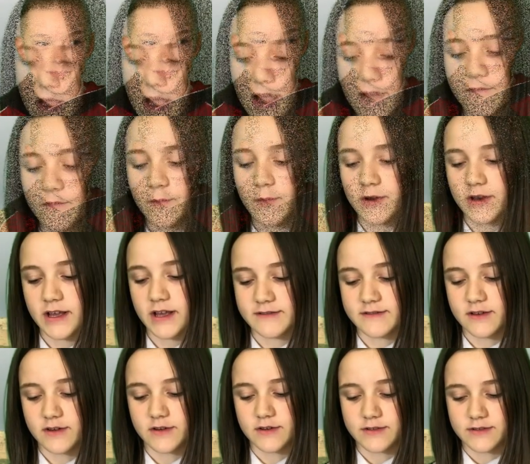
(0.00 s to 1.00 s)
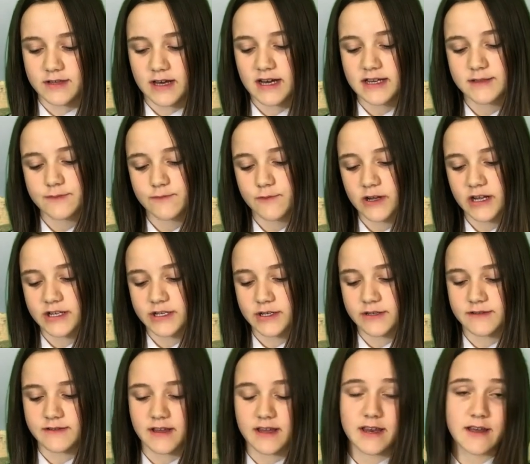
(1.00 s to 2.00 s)
Everybody has goals,
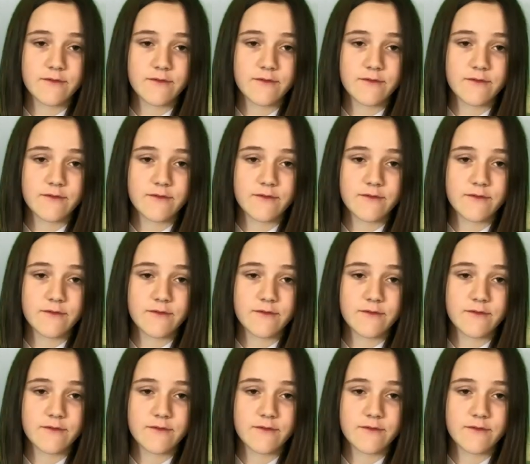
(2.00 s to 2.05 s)
aspirations,